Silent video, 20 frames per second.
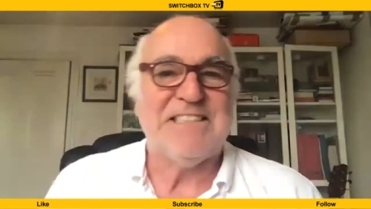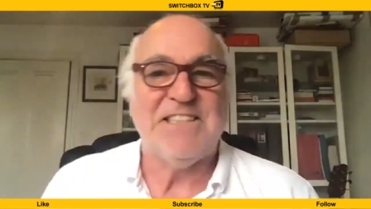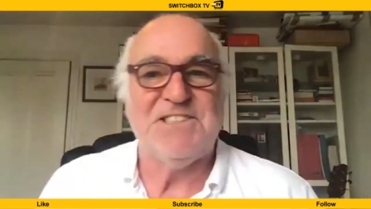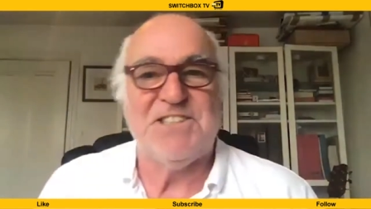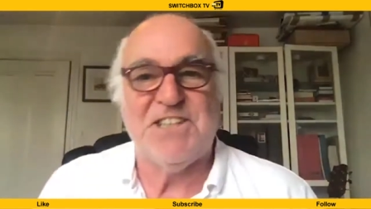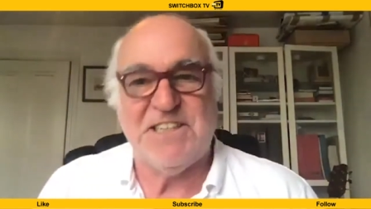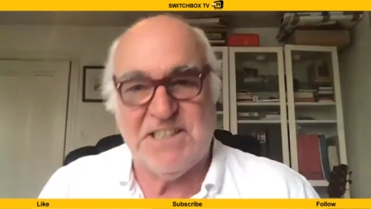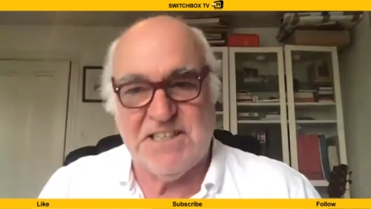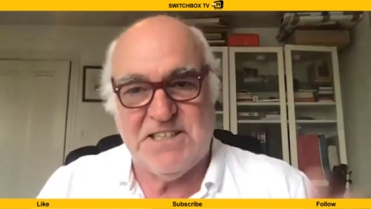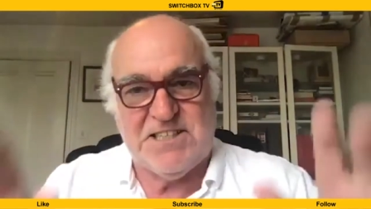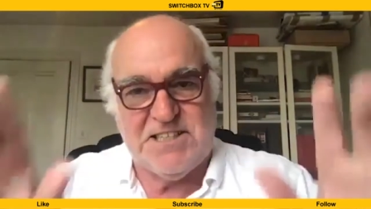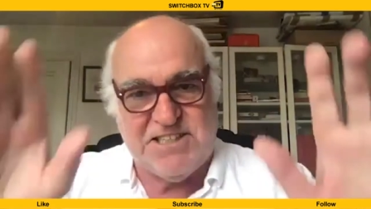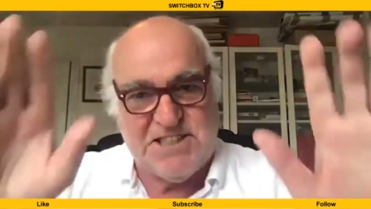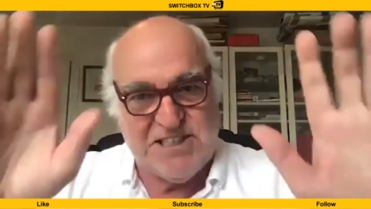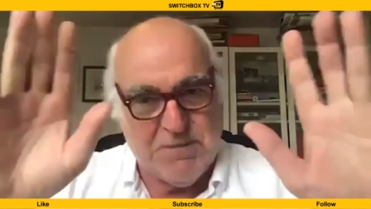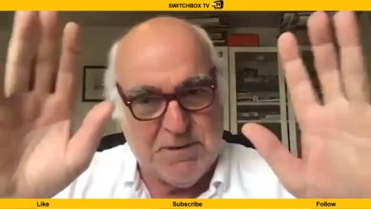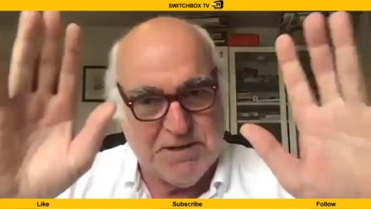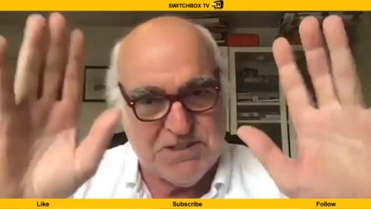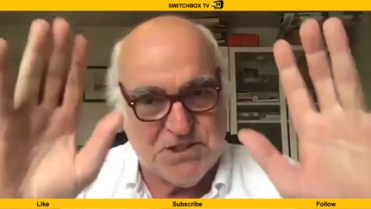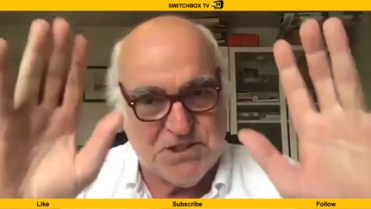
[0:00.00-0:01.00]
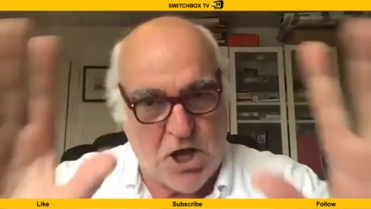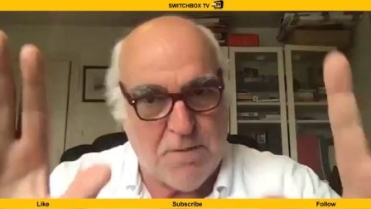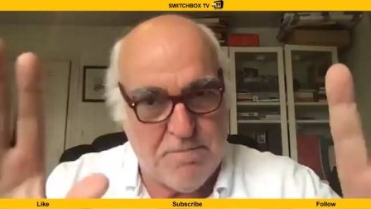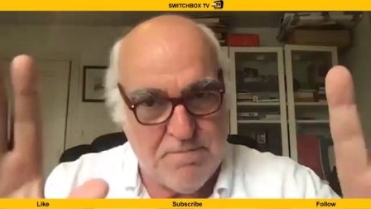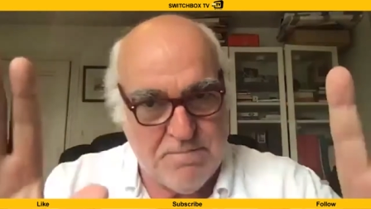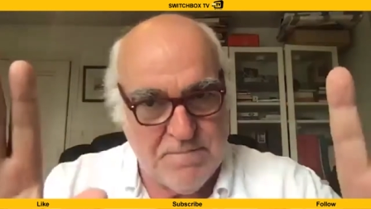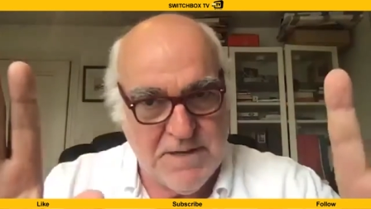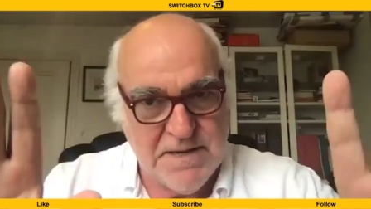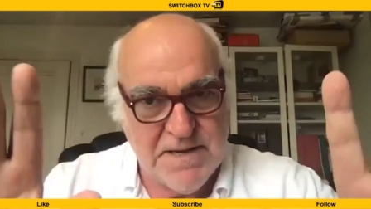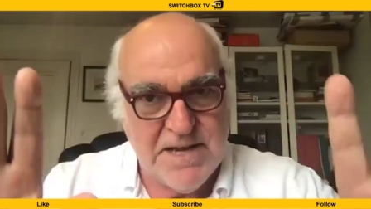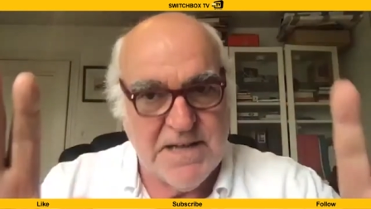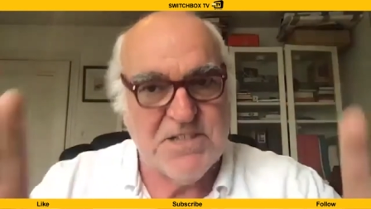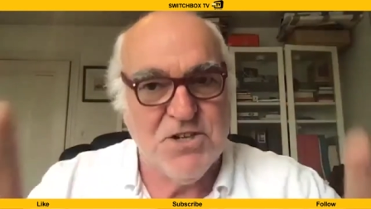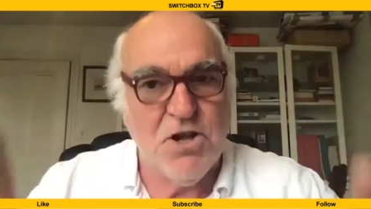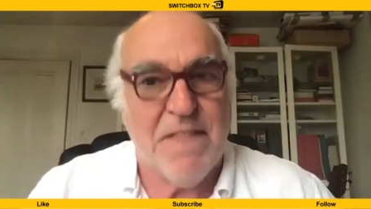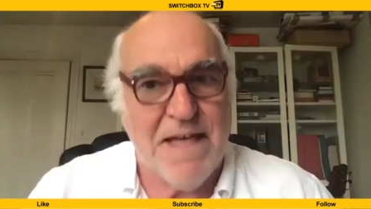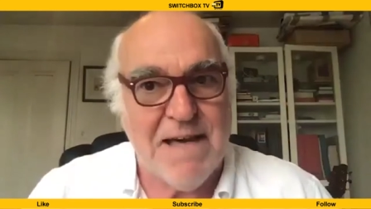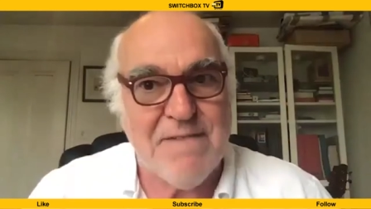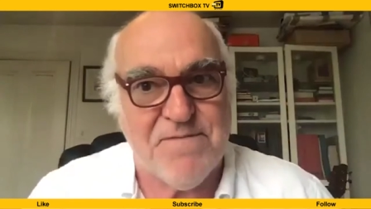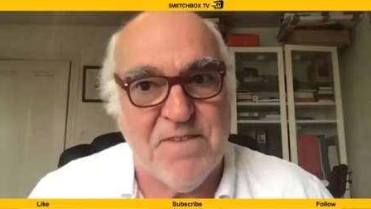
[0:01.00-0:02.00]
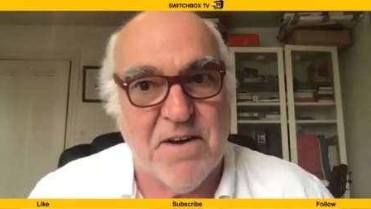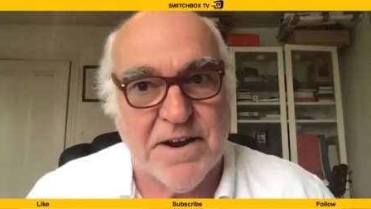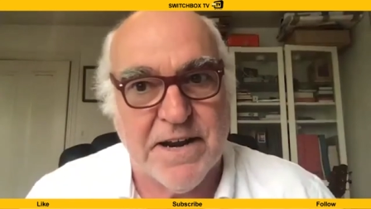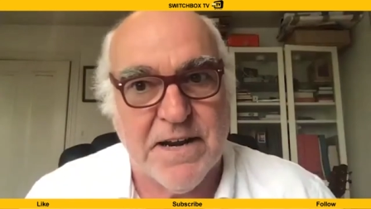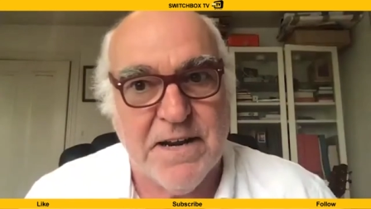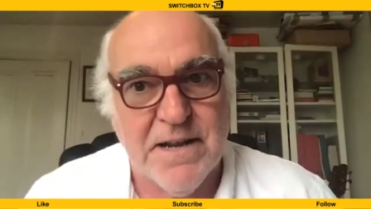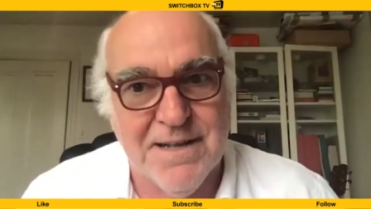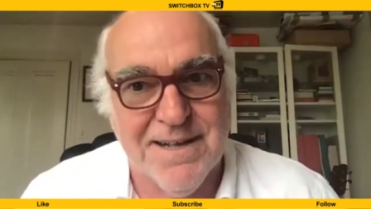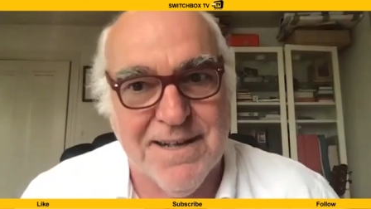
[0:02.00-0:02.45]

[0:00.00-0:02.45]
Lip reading: And she went, stop, it's not that funny.